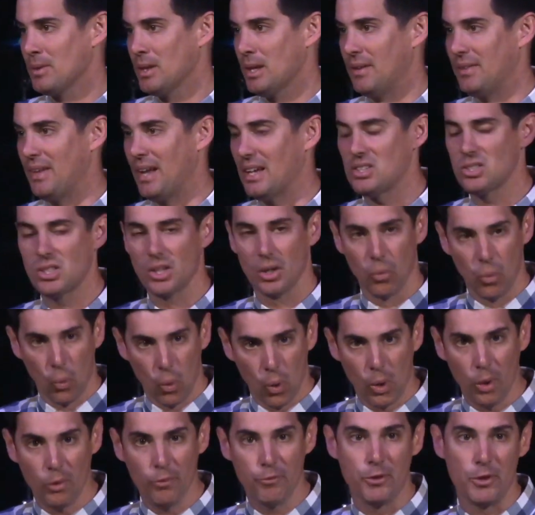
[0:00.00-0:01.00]
And that's their
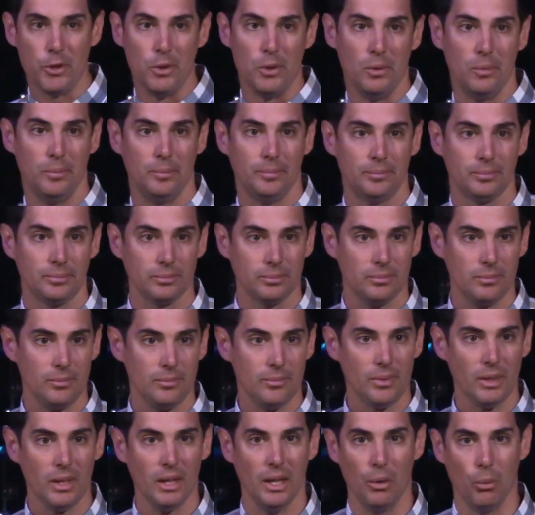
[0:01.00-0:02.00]
worldview.
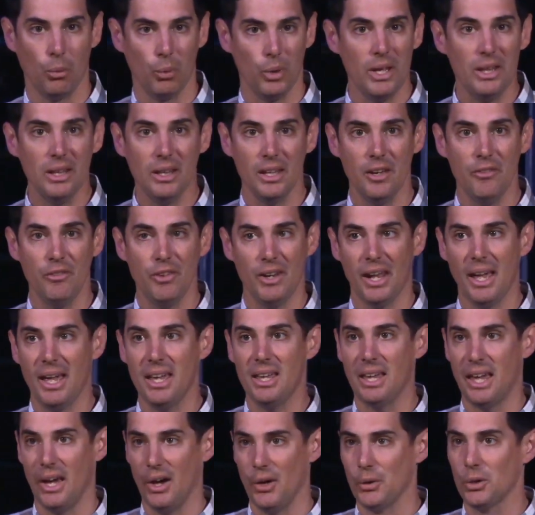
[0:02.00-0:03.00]
And we live in a
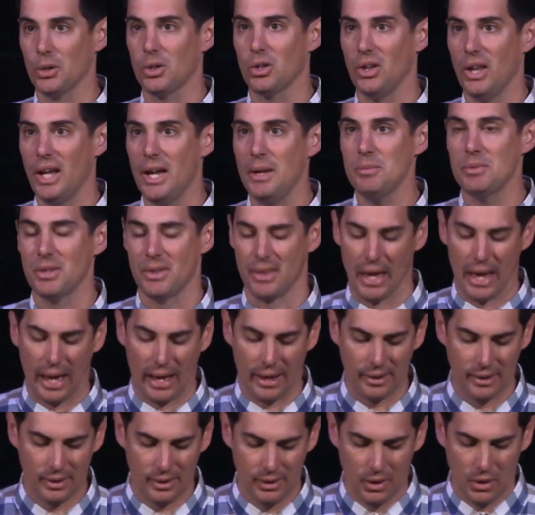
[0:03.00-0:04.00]
counterclaim to
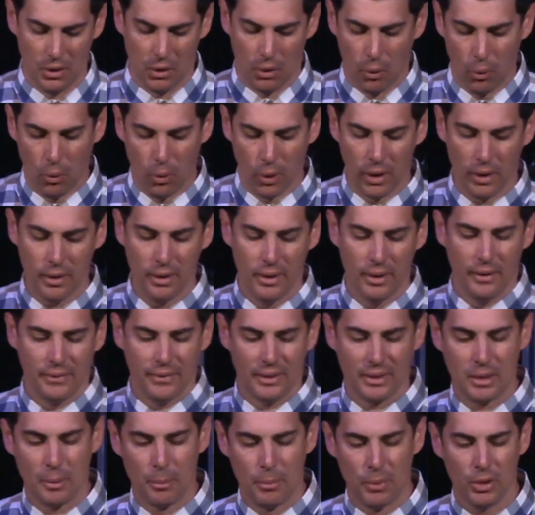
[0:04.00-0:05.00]
that. Or
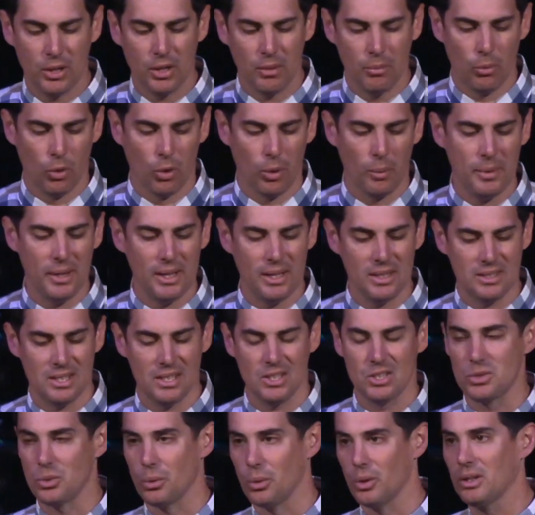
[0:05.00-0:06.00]
that the Book of Mormon is
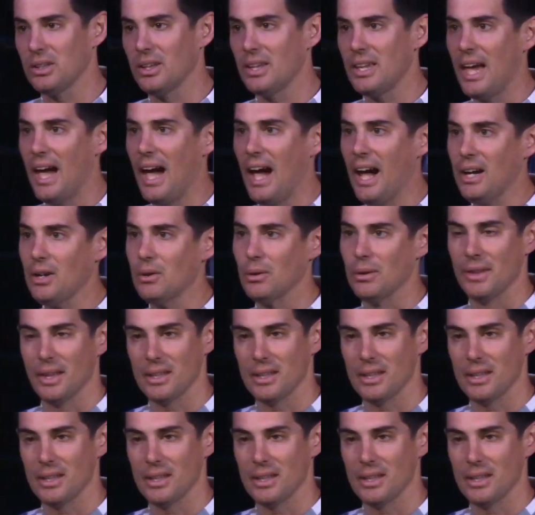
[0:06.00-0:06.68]
historically accurate.